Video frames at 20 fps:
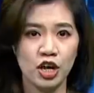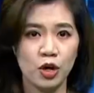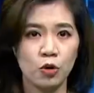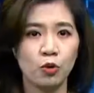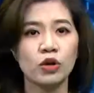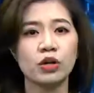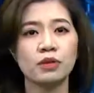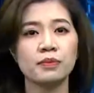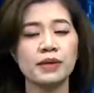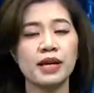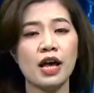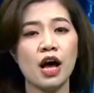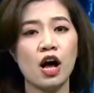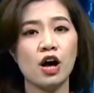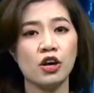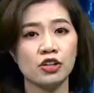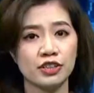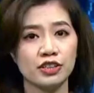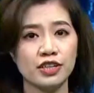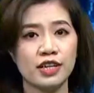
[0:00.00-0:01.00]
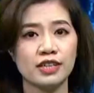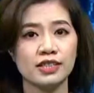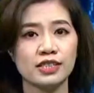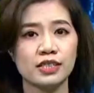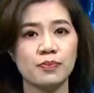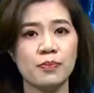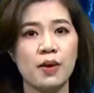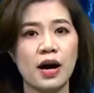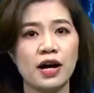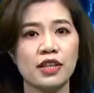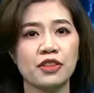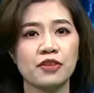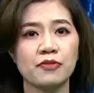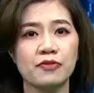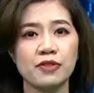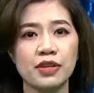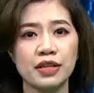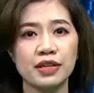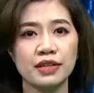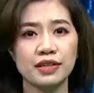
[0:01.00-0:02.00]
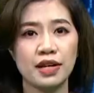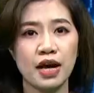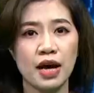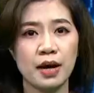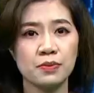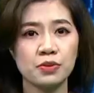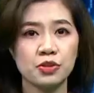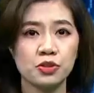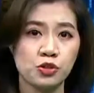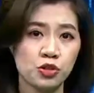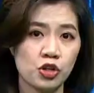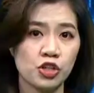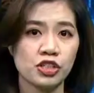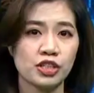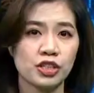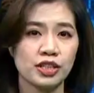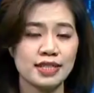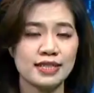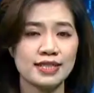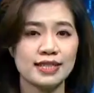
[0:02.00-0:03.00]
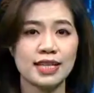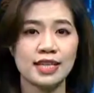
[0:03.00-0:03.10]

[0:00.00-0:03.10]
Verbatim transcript: will be organized by the Vietnam's Journalists